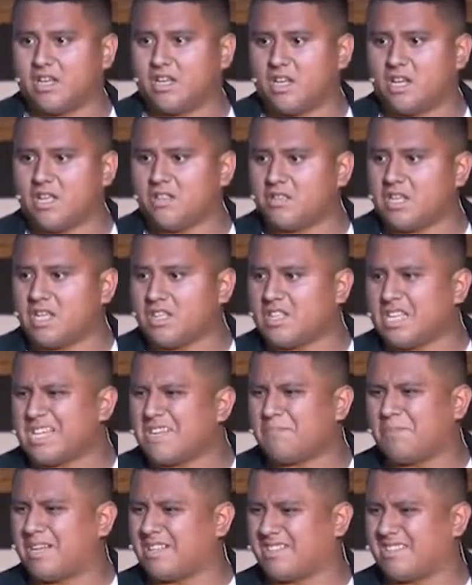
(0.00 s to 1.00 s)
And, and think
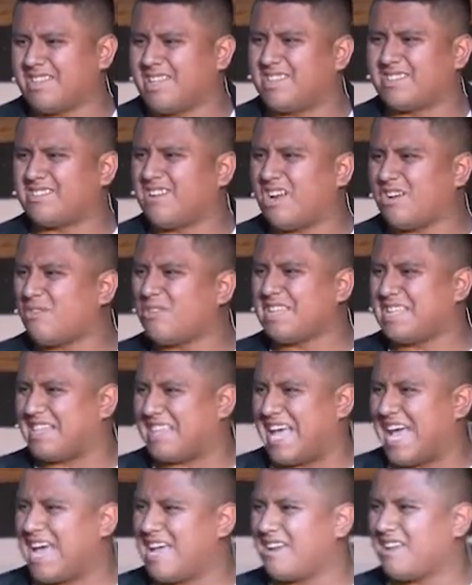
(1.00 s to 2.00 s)
about this. Not only
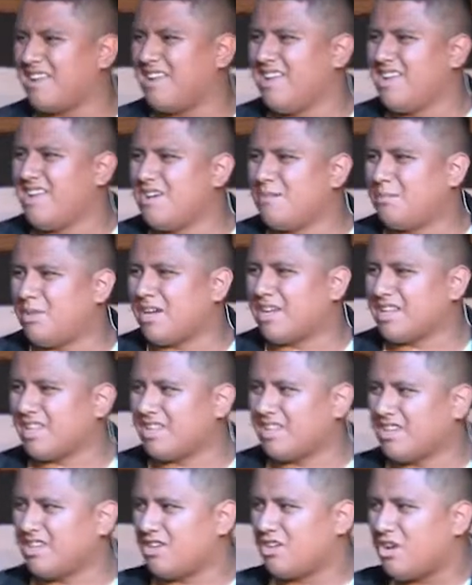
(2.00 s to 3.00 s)
that, but
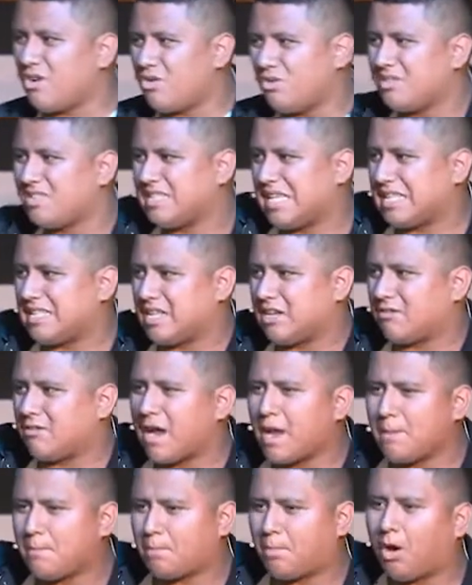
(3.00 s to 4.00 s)
you know who said that,
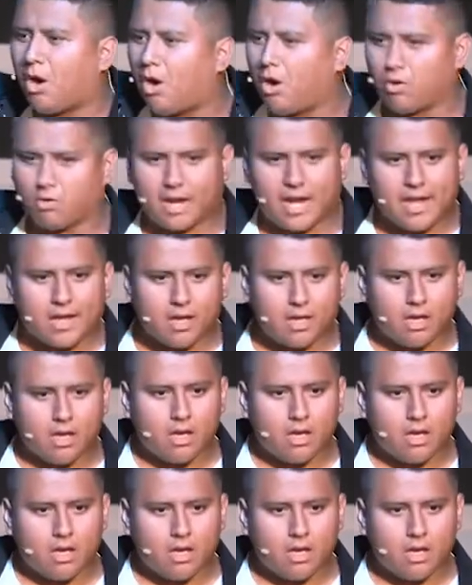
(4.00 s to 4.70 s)
right? Paul, right?